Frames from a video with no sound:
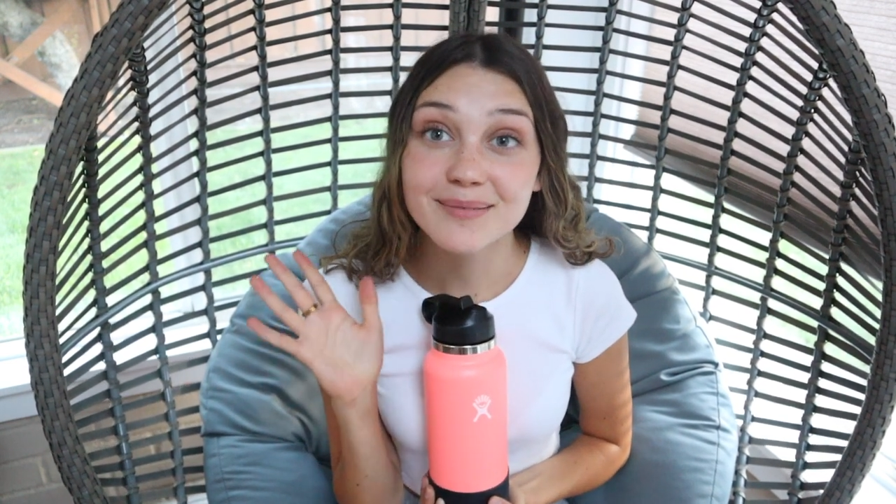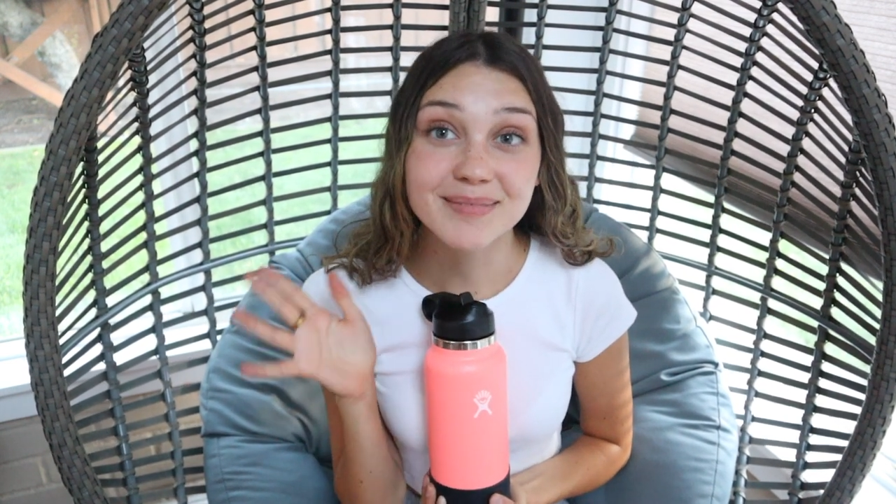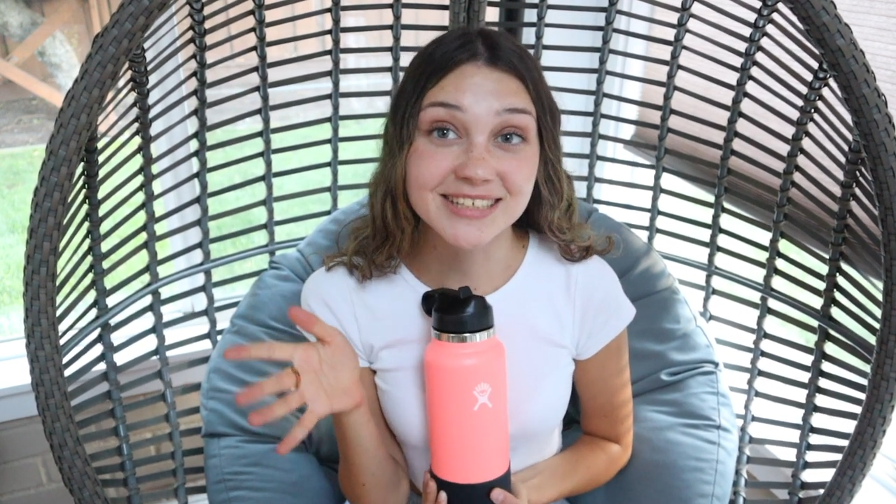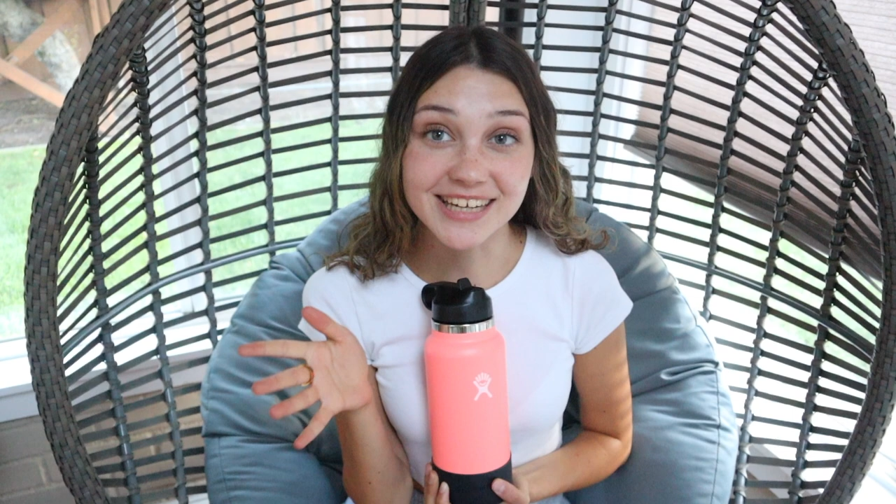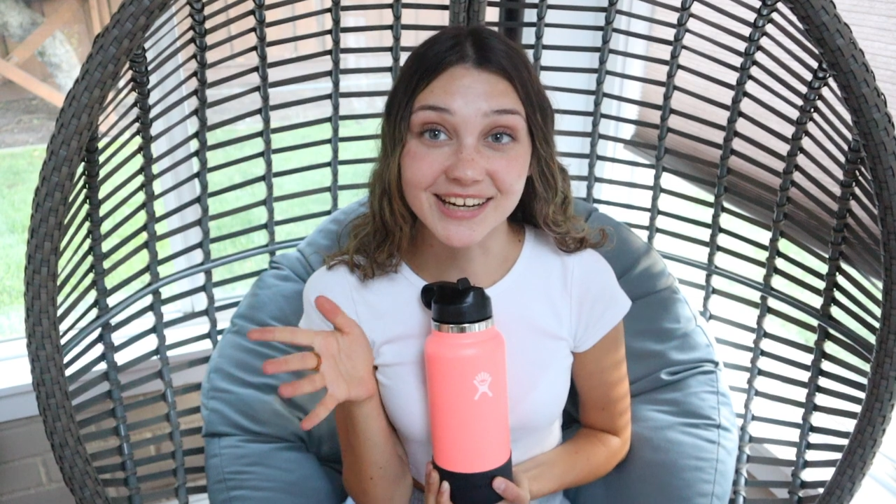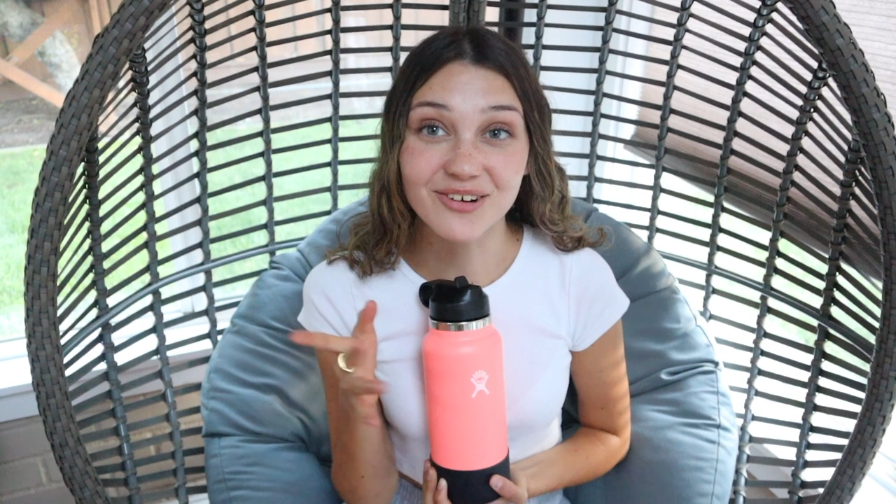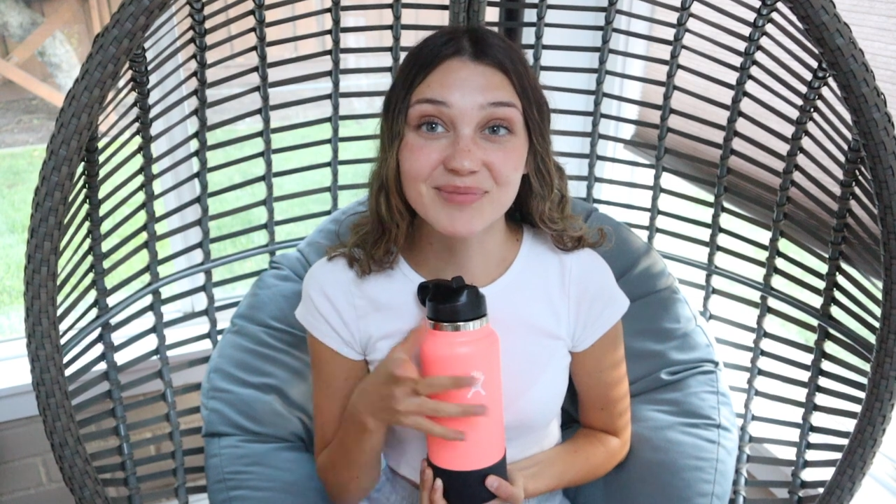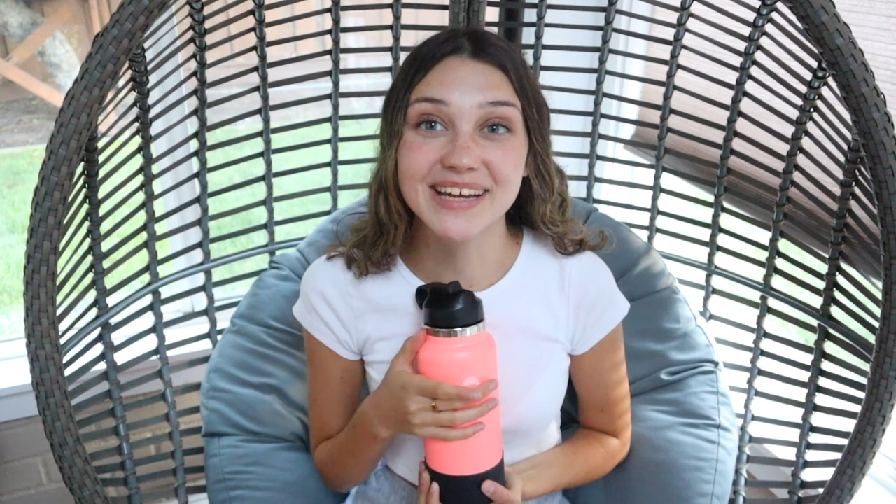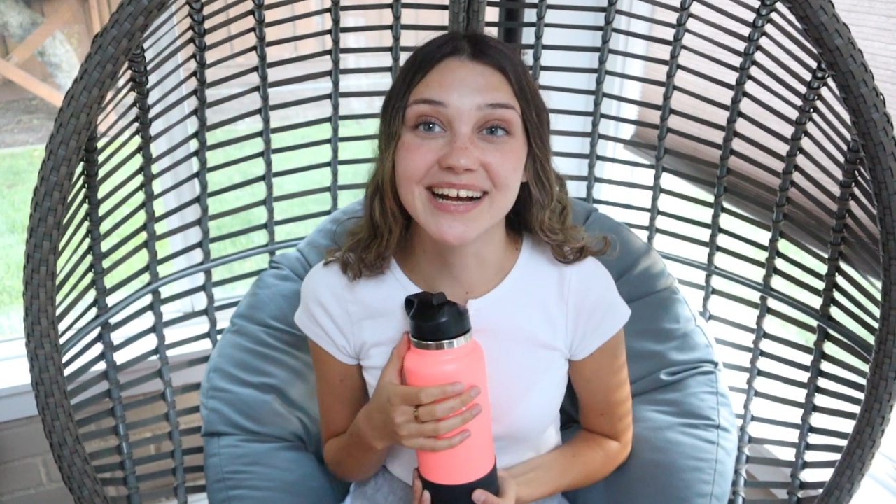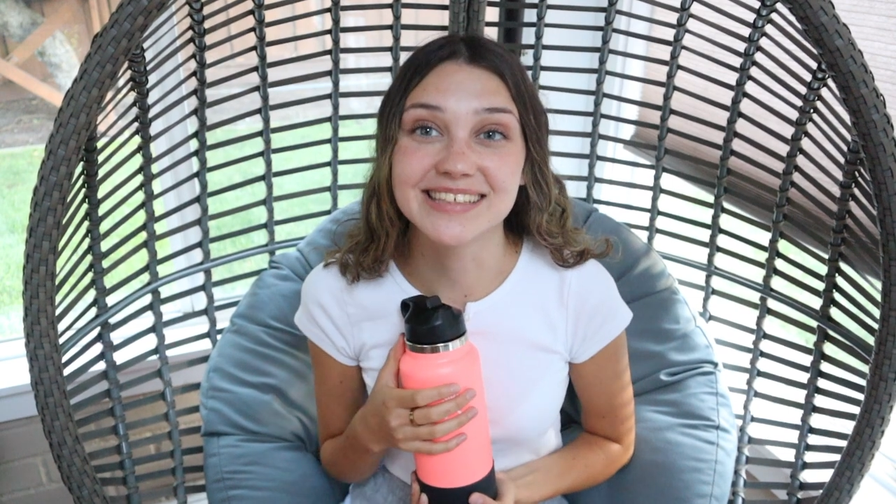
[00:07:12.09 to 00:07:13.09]
my channel
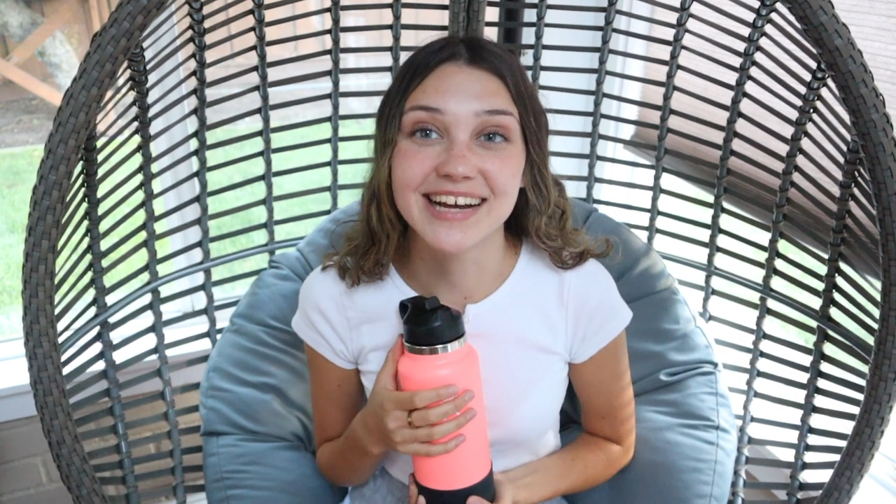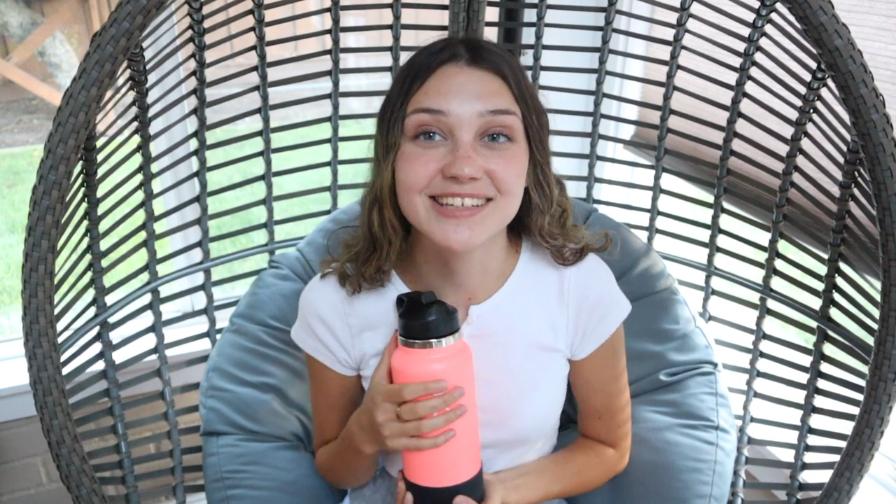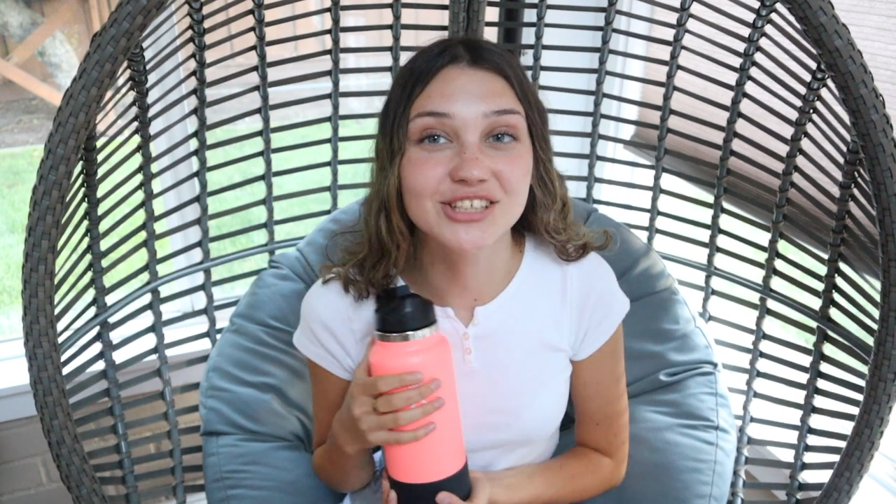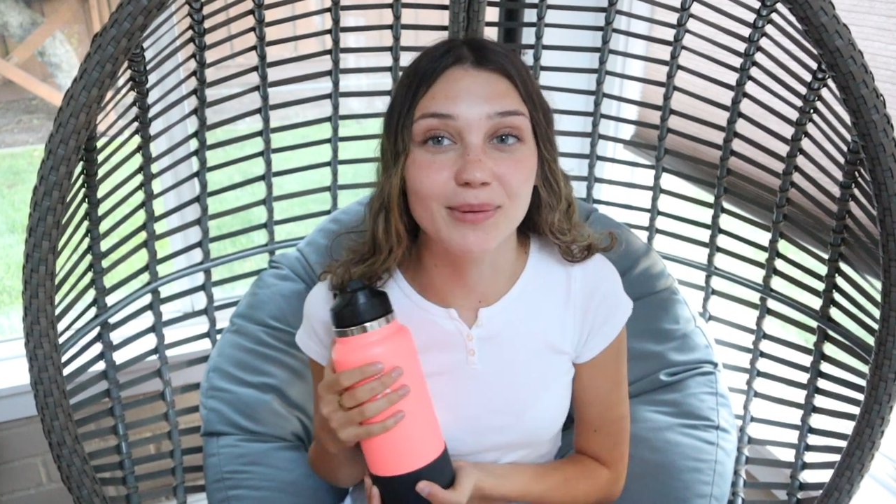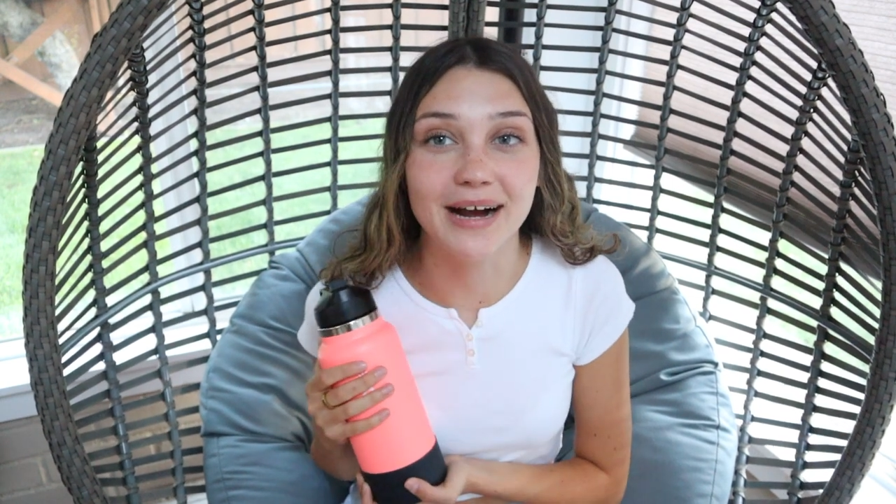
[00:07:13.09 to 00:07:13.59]
because I show